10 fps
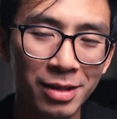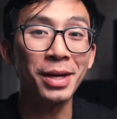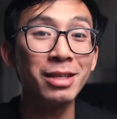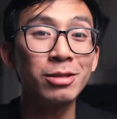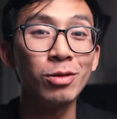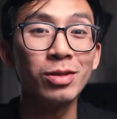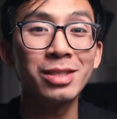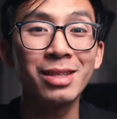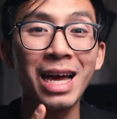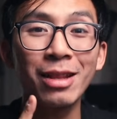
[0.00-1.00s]
For many
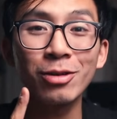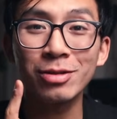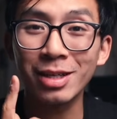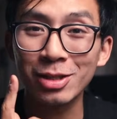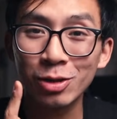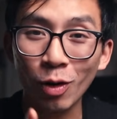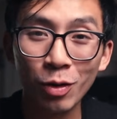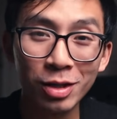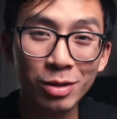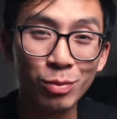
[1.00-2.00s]
students, that looks like
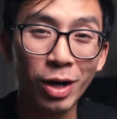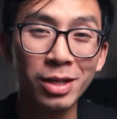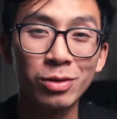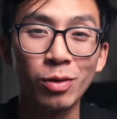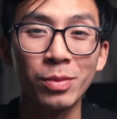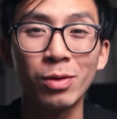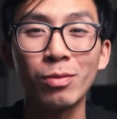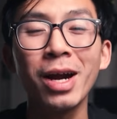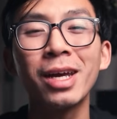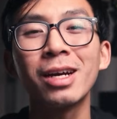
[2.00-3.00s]
starting to brainstorm their
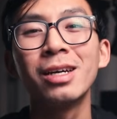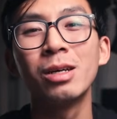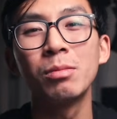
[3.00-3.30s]
writing